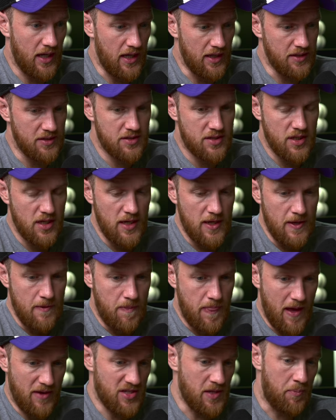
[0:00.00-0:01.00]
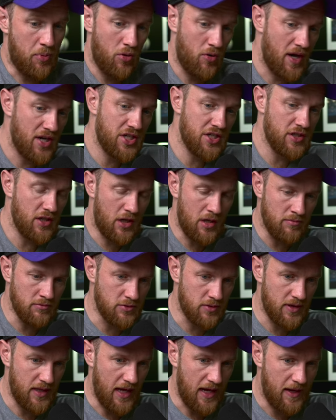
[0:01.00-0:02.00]
And there's a pressure that comes
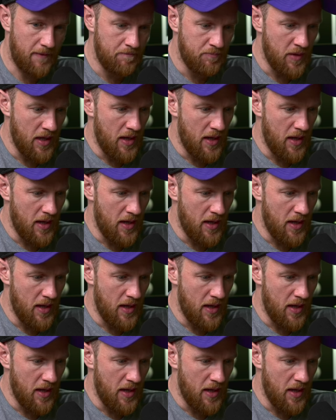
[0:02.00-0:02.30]
with that.